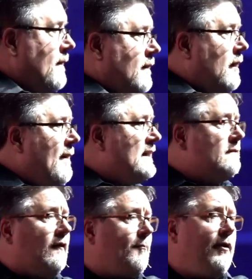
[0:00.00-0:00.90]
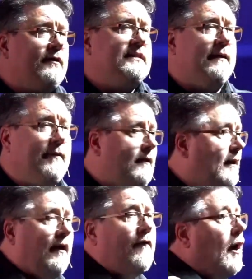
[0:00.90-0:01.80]
Come ask some of our prayer team. They, they,
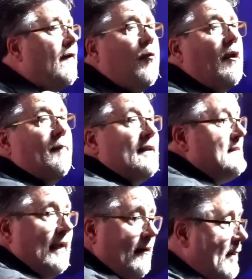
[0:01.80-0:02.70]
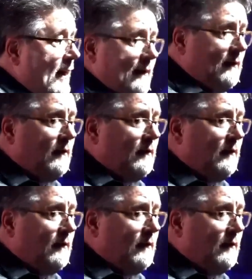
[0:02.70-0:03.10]
every one of them can tell you about it.